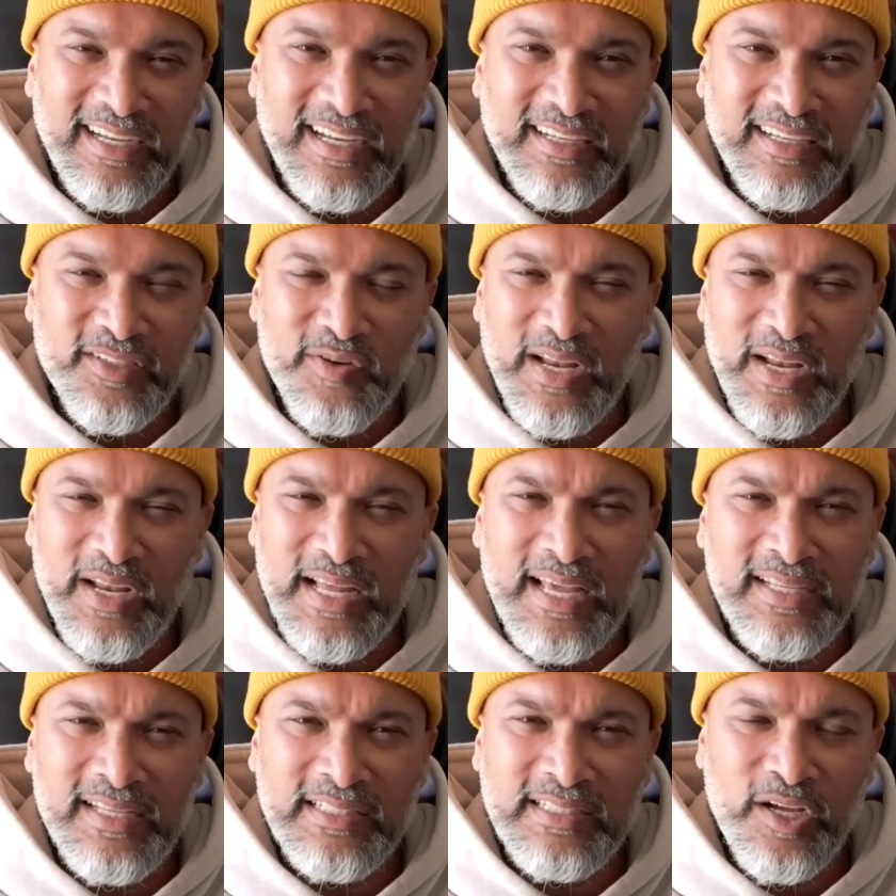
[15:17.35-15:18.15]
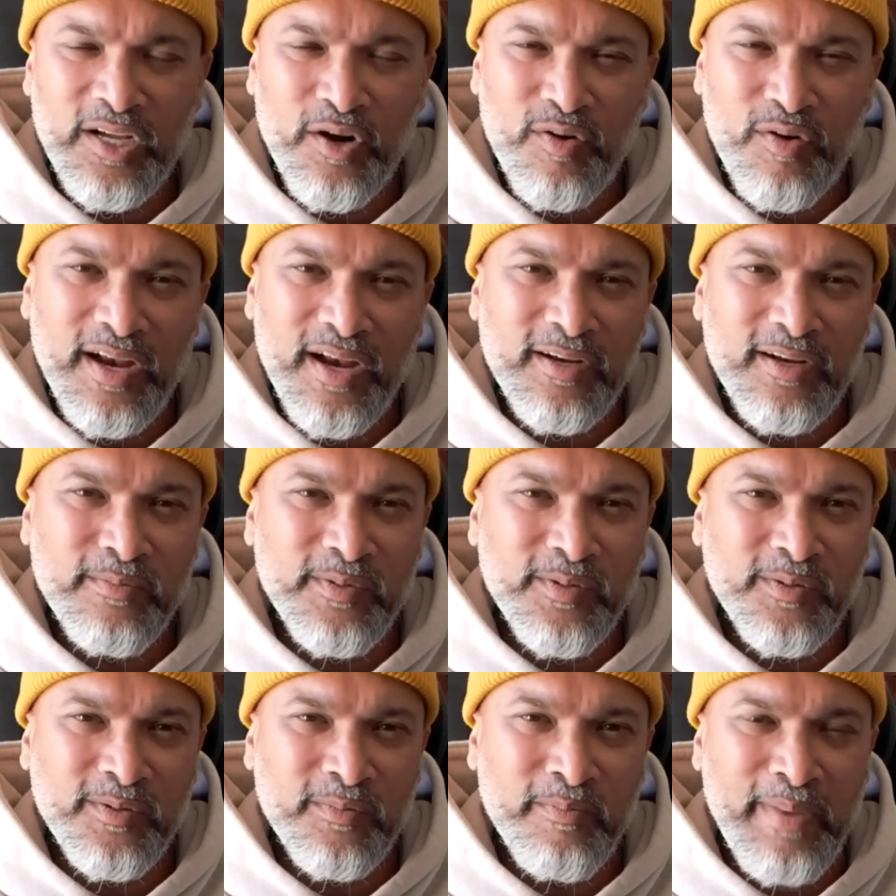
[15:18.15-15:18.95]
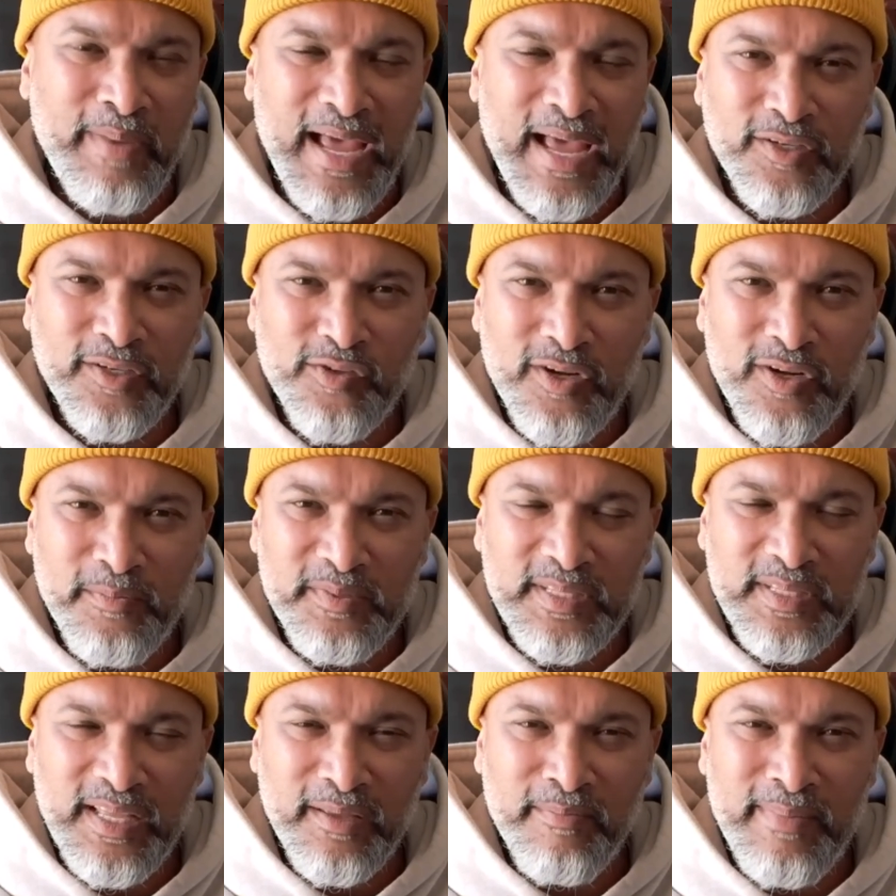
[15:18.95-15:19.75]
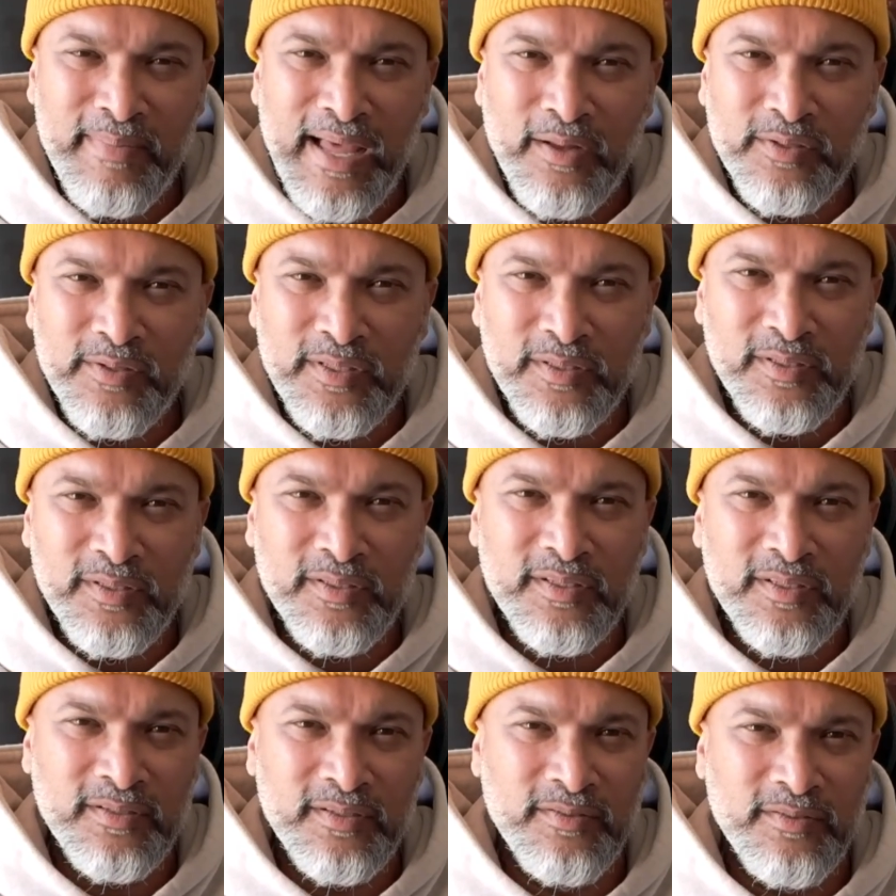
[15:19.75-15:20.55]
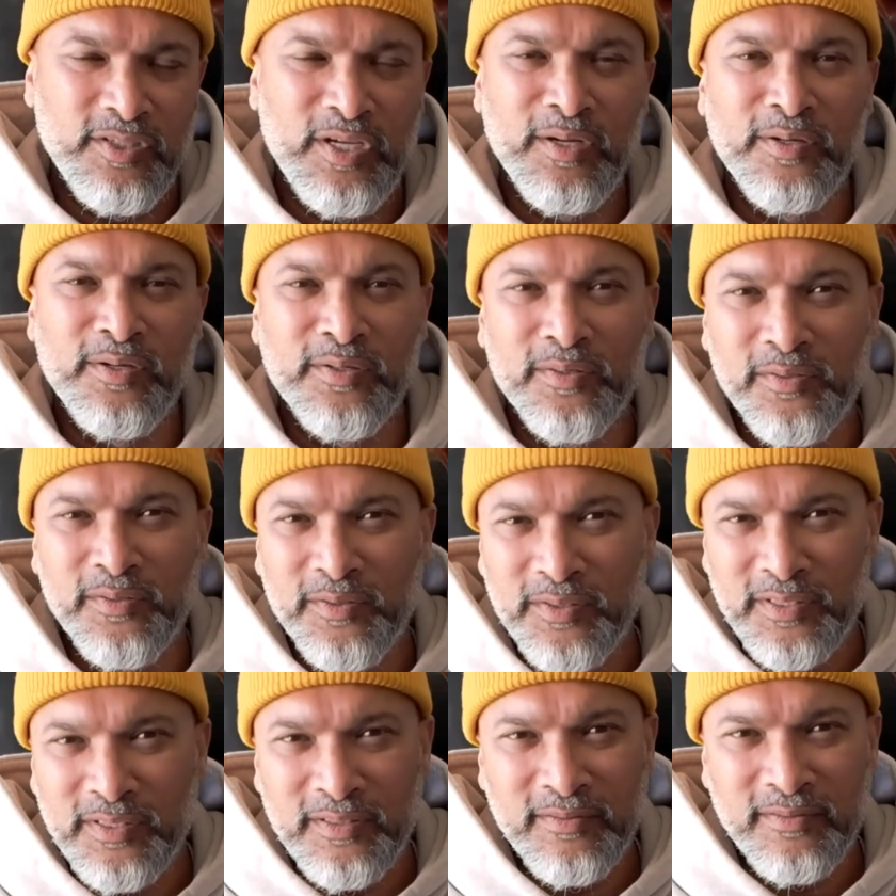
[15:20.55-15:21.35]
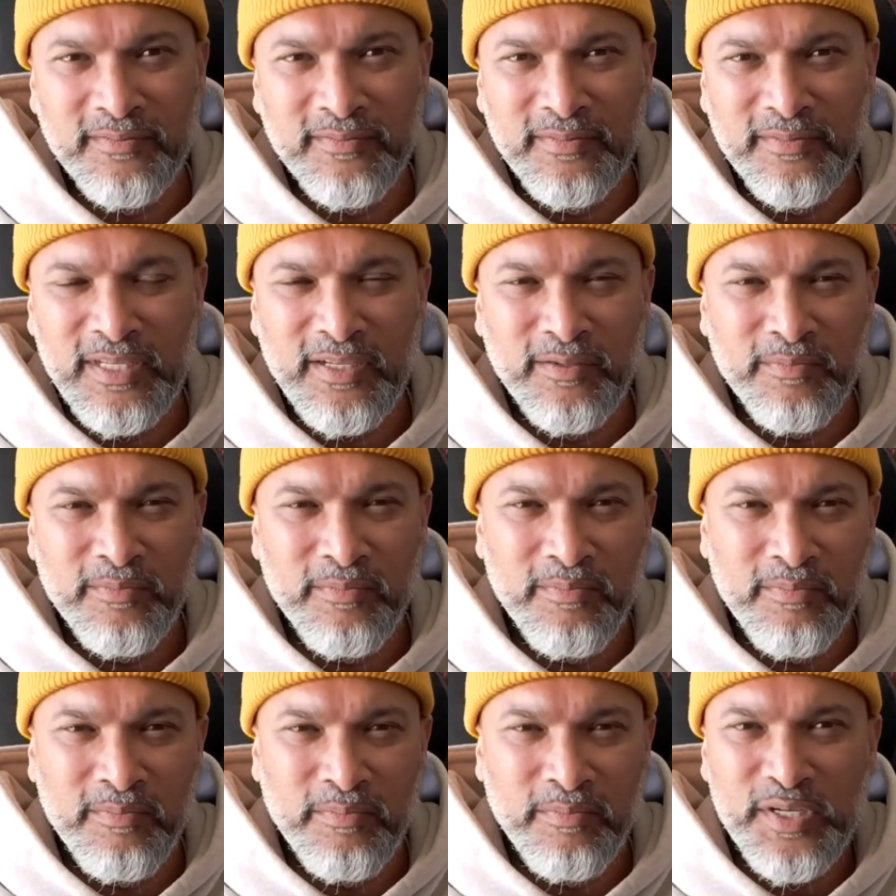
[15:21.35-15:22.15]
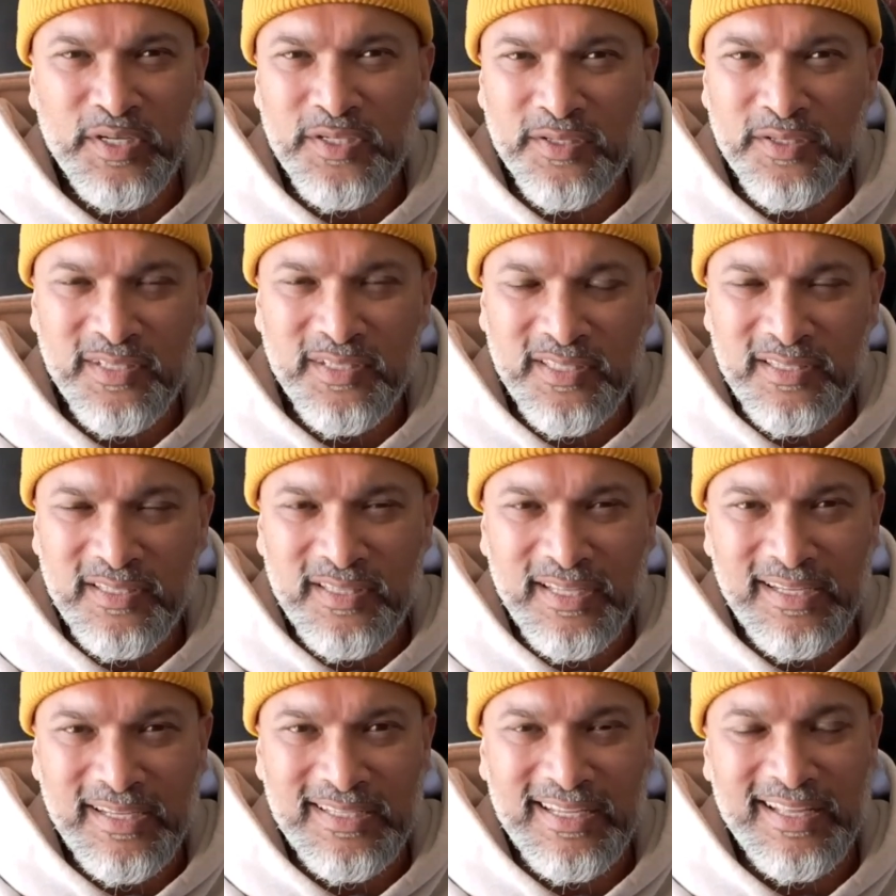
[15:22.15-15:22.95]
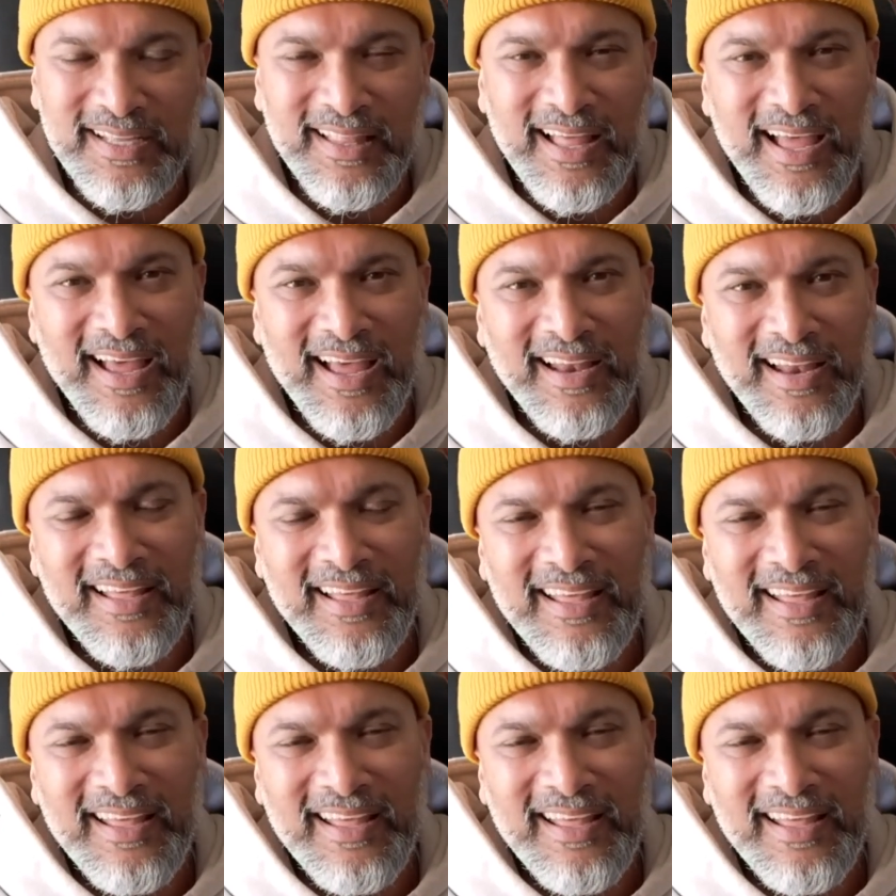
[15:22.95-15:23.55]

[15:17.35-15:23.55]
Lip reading: Sri Lanka has incredible backdrops like mountains and jungles and, bridges and things like that.